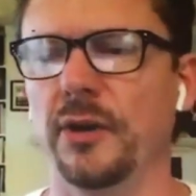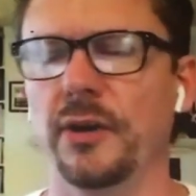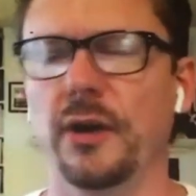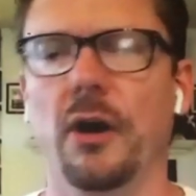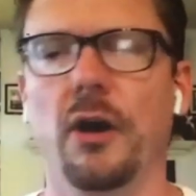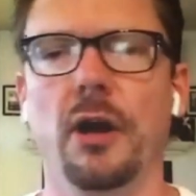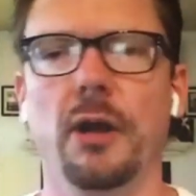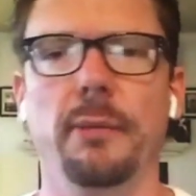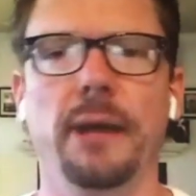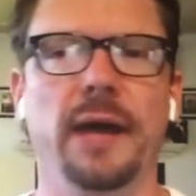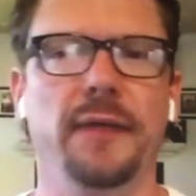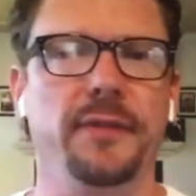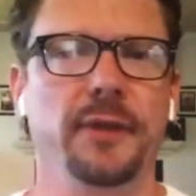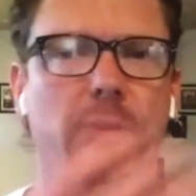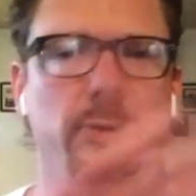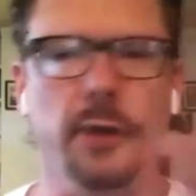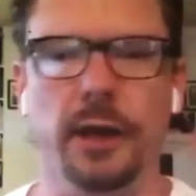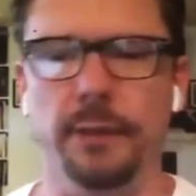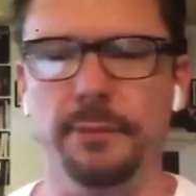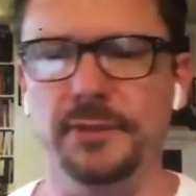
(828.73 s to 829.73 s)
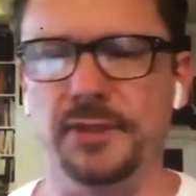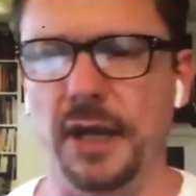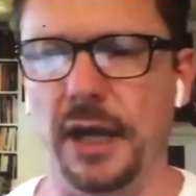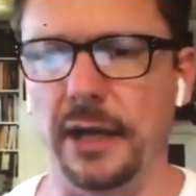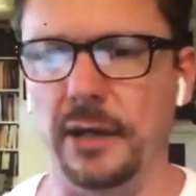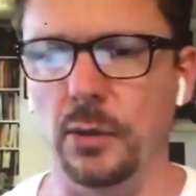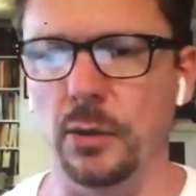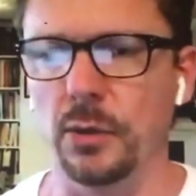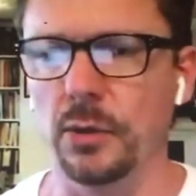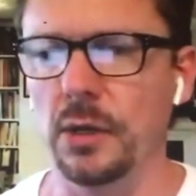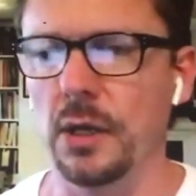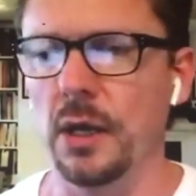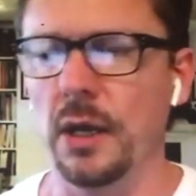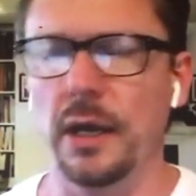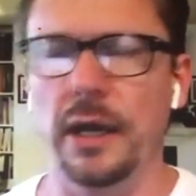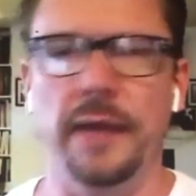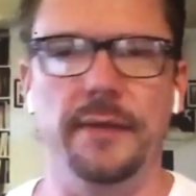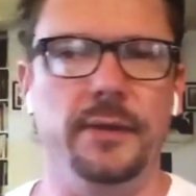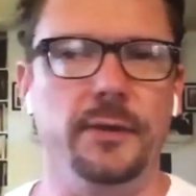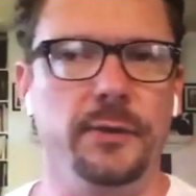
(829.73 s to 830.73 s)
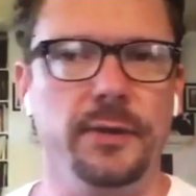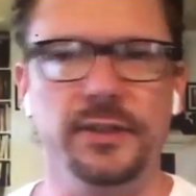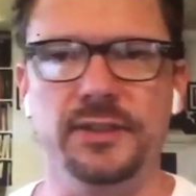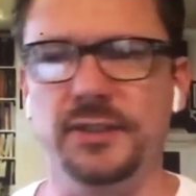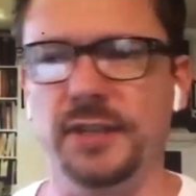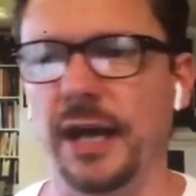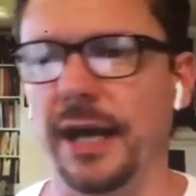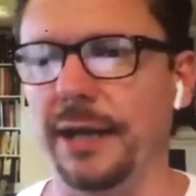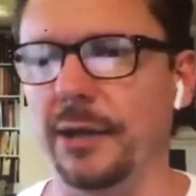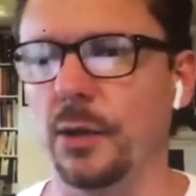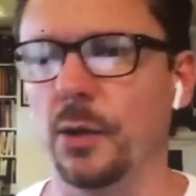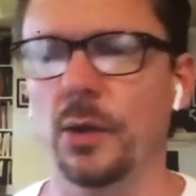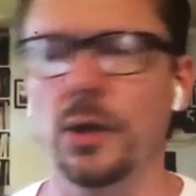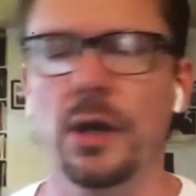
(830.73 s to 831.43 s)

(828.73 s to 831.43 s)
all about the Krebs cycle and the Kris cycle